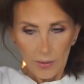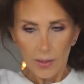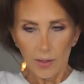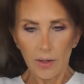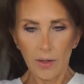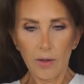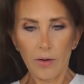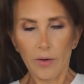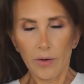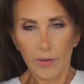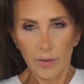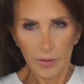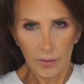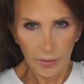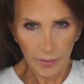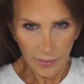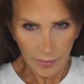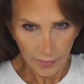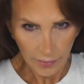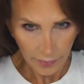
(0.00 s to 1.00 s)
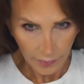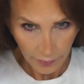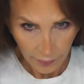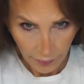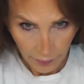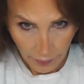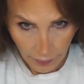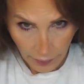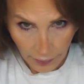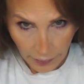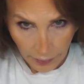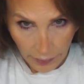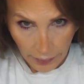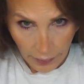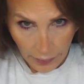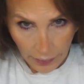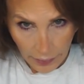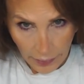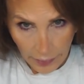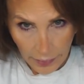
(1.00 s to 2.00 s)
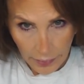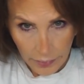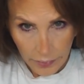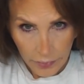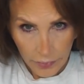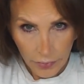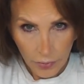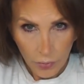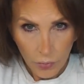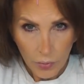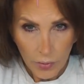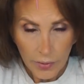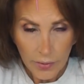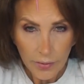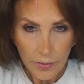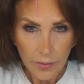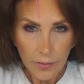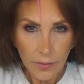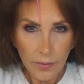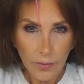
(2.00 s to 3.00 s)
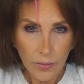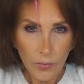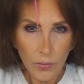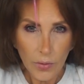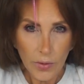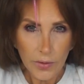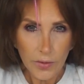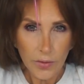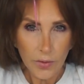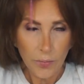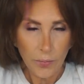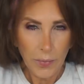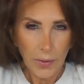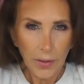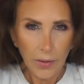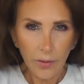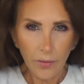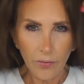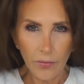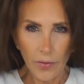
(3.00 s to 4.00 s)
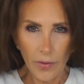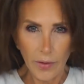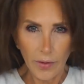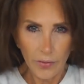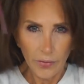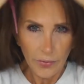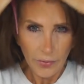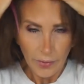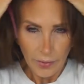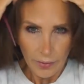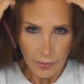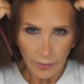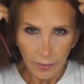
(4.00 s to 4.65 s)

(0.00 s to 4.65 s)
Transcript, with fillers: hair. I don't know what what to make of this.